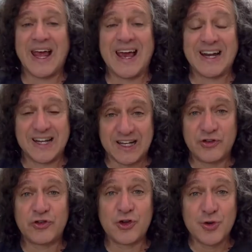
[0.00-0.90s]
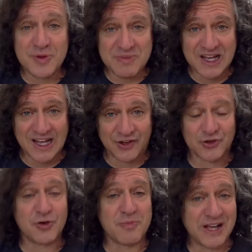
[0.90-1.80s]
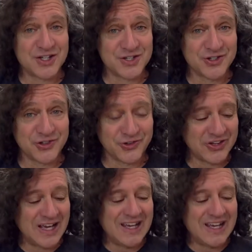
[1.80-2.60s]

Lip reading: and it is human beings who make shoes,